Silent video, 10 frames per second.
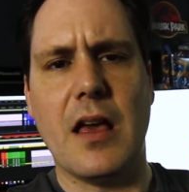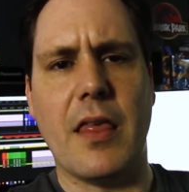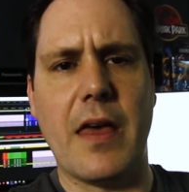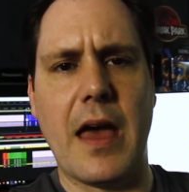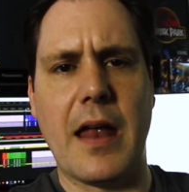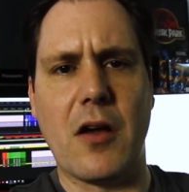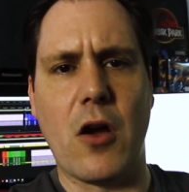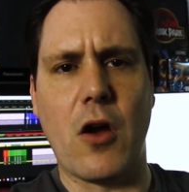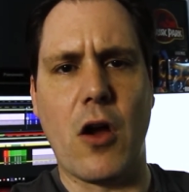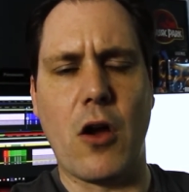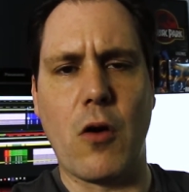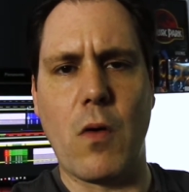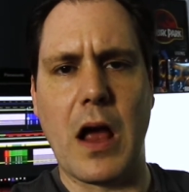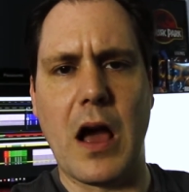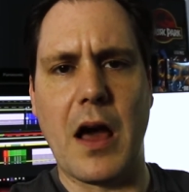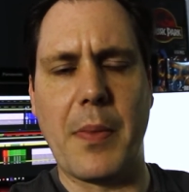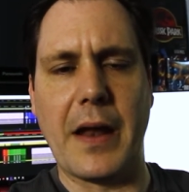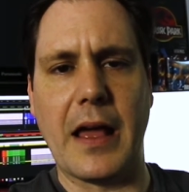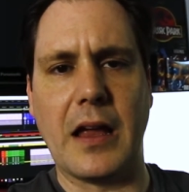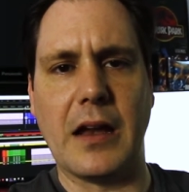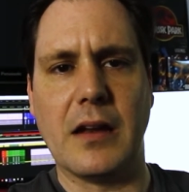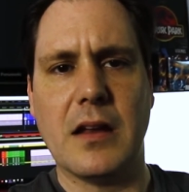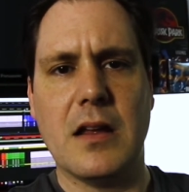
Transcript: that are going on, that I can